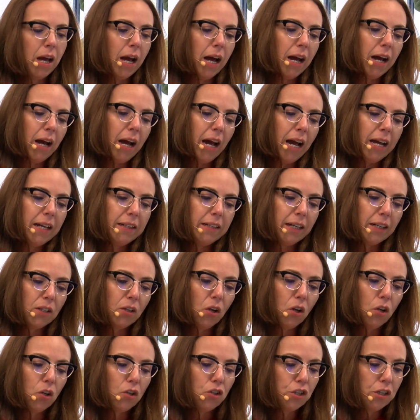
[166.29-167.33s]
and high
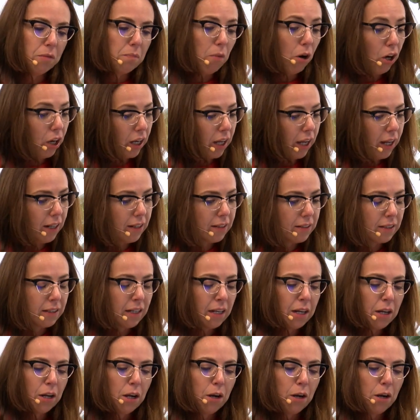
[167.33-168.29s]
technology markets.